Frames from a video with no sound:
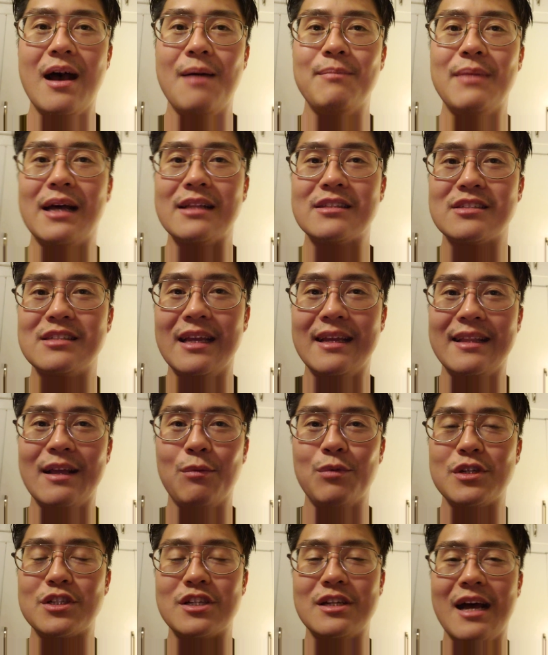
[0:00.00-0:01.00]
I'm not saying
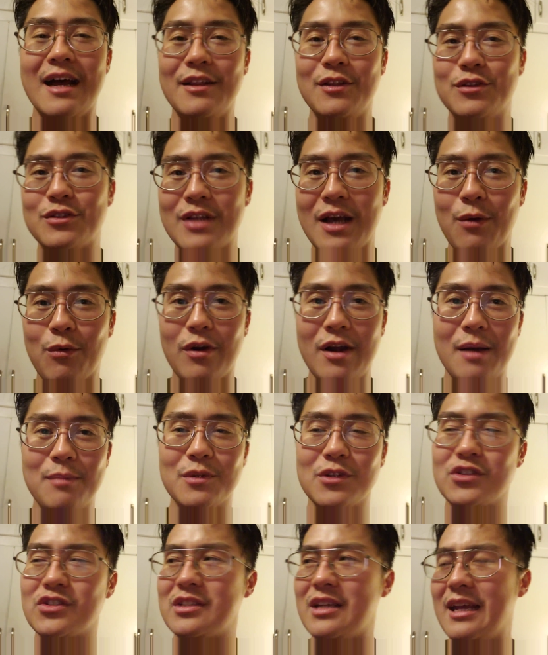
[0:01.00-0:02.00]
that we should not use that word. I'm
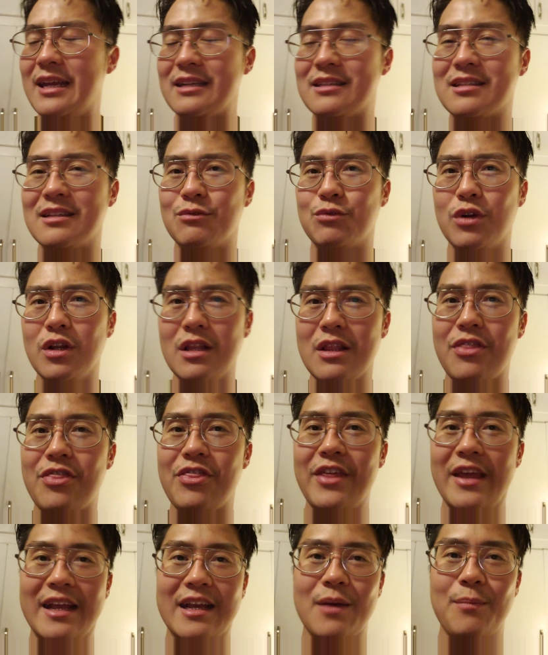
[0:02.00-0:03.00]
just saying to really
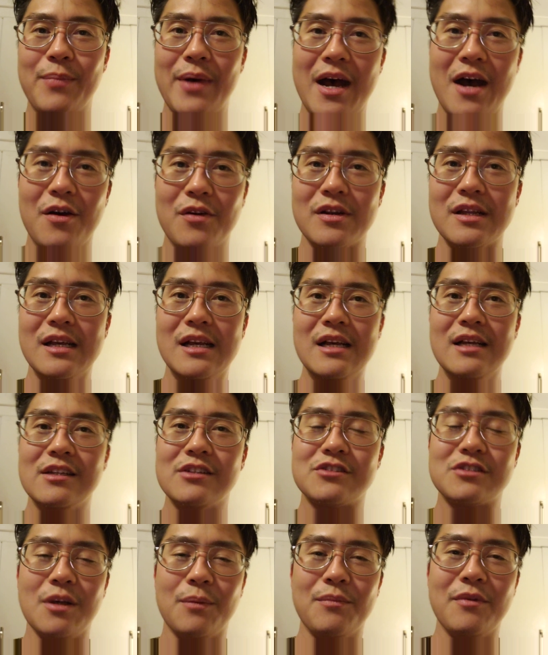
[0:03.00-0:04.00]
think about
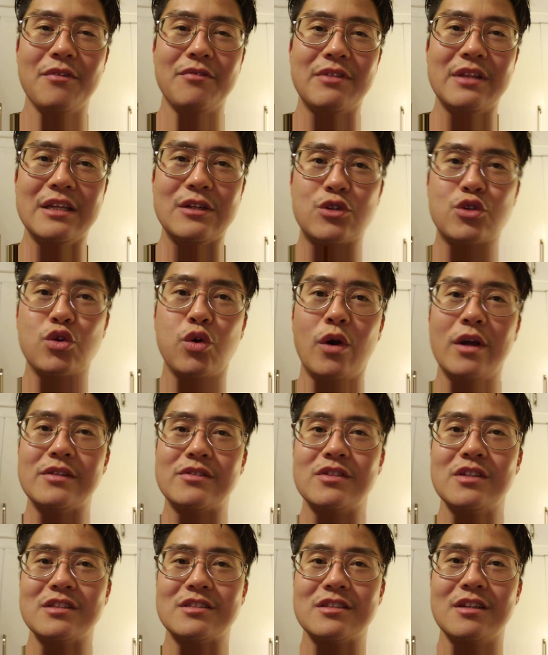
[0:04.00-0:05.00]
some of the
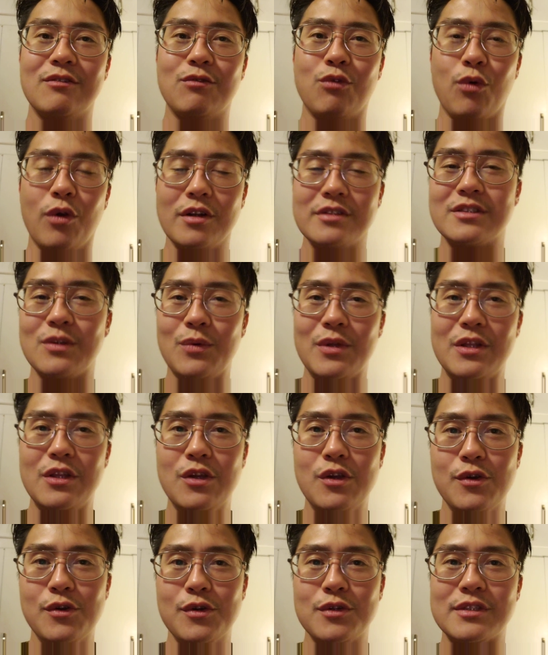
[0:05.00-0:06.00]
choices of words that we
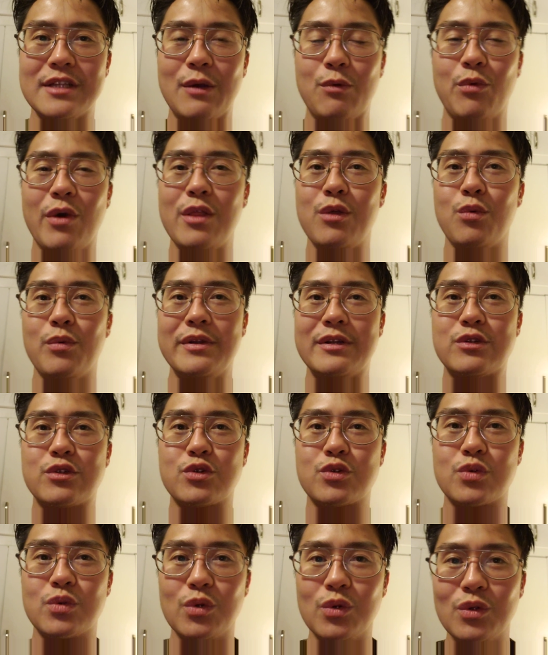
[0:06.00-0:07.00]
use and whether we
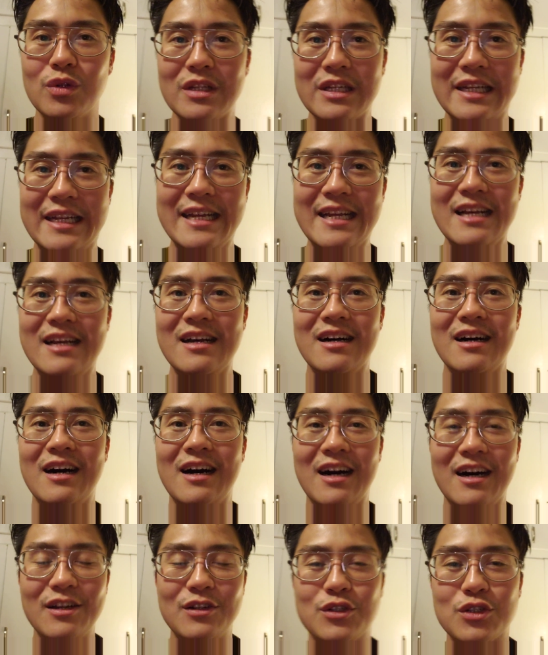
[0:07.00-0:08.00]
truly
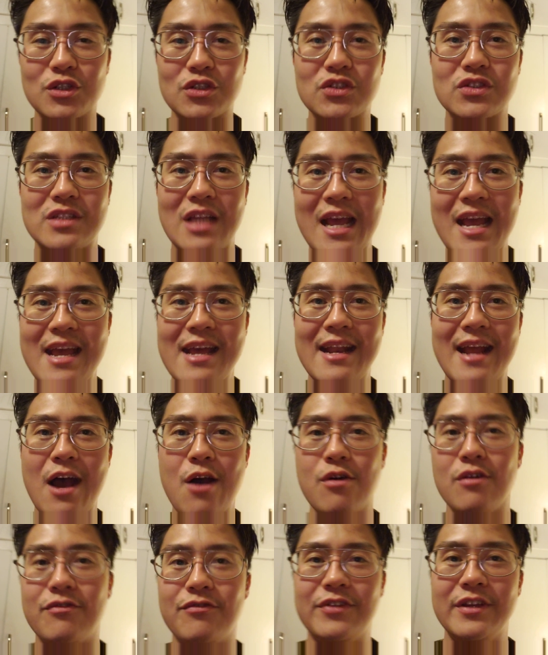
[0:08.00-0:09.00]
understand
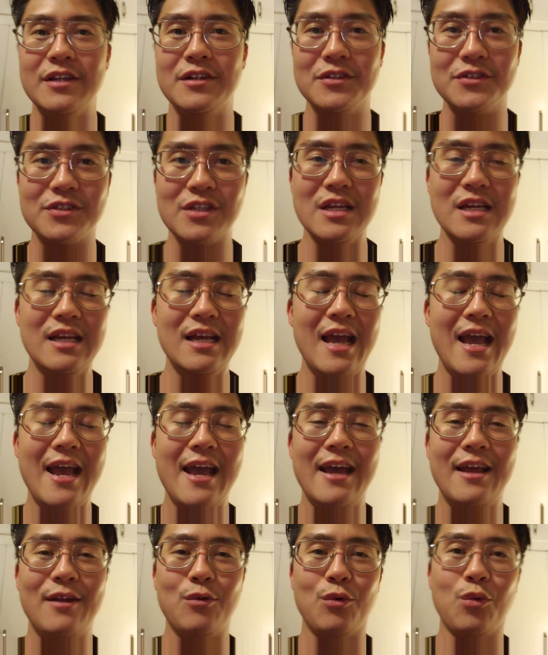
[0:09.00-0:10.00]
how it feels.
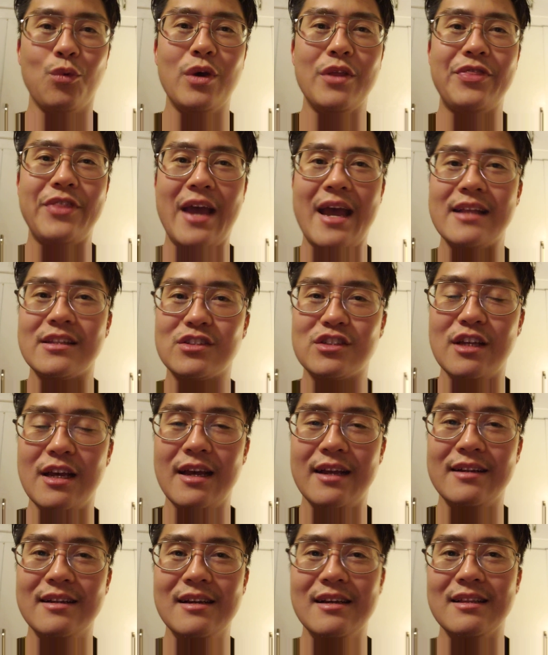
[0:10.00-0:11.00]
And with that
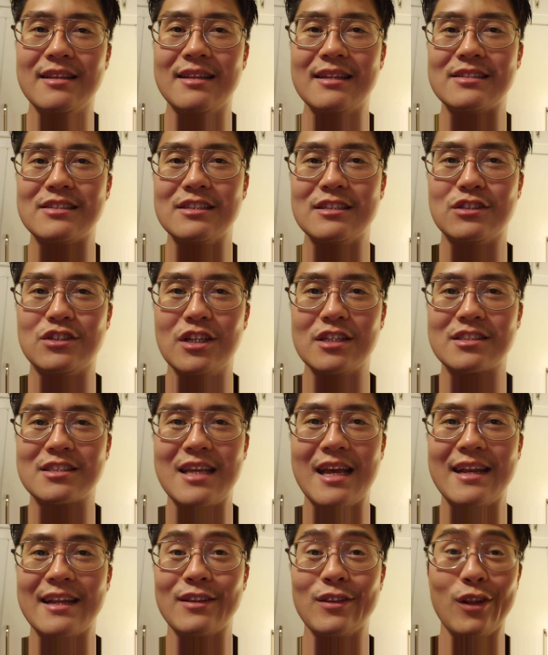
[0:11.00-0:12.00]
said, this is just
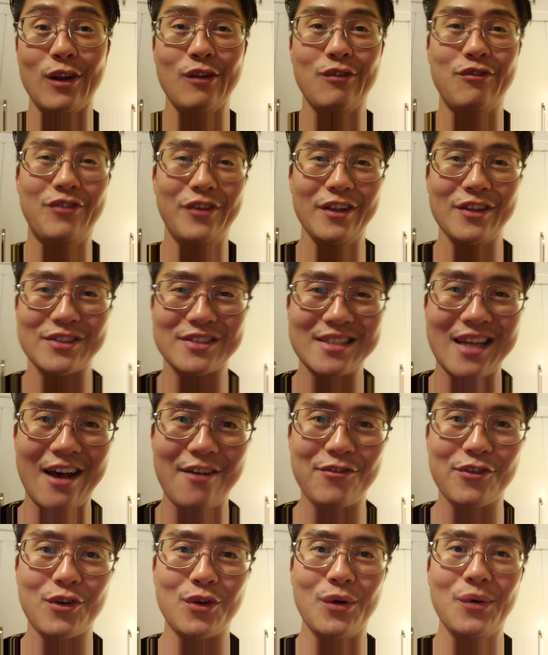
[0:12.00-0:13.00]
getting a little
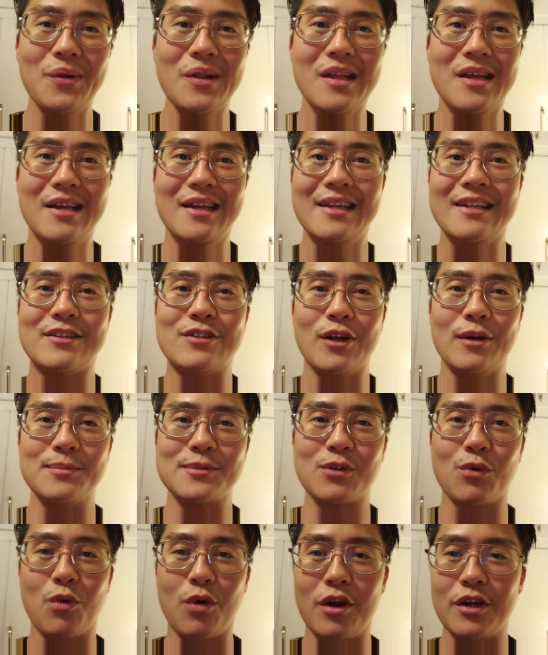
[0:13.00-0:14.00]
philosophical in
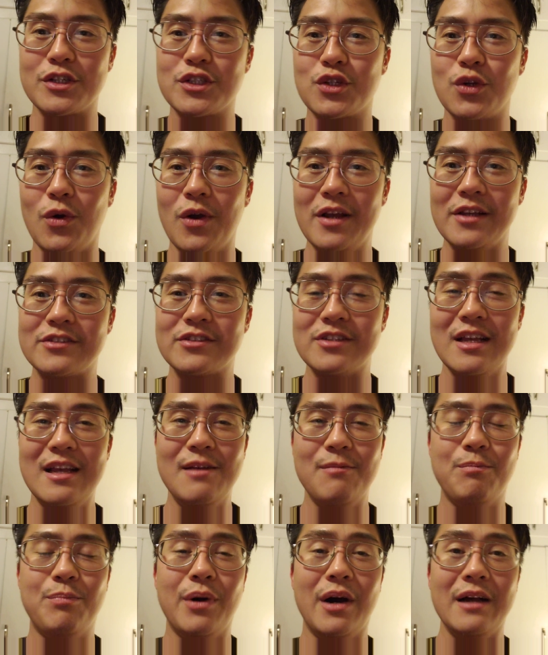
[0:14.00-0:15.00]
terms of word choice,
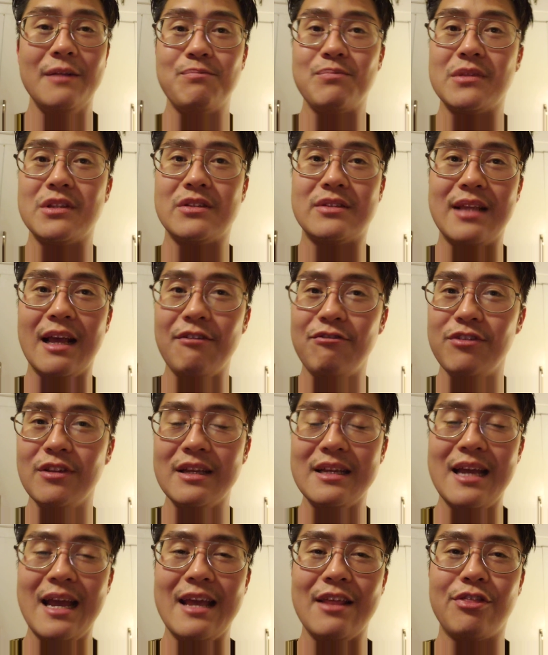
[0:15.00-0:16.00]
but
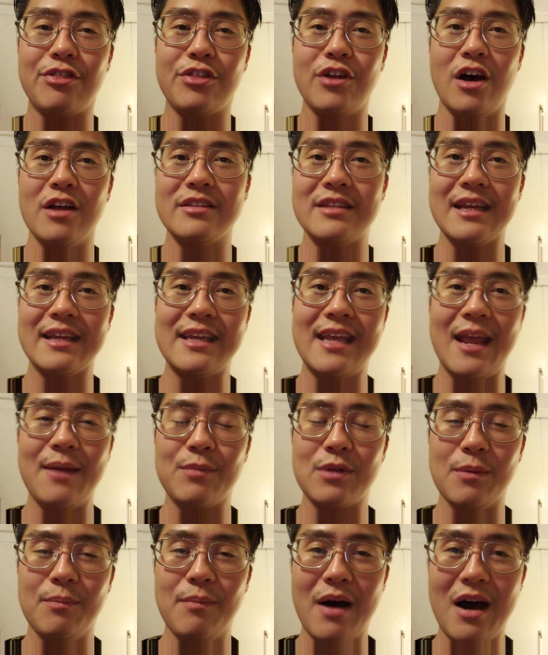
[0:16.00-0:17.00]
definitely a thought that
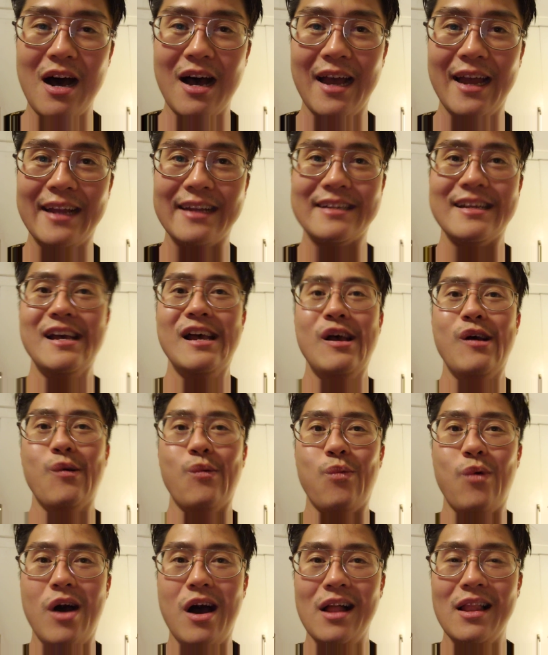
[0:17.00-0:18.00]
came to mind
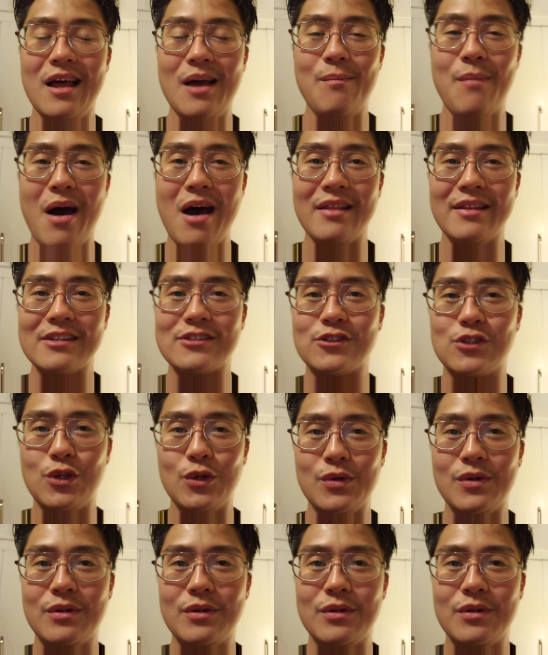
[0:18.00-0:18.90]
while I'm on this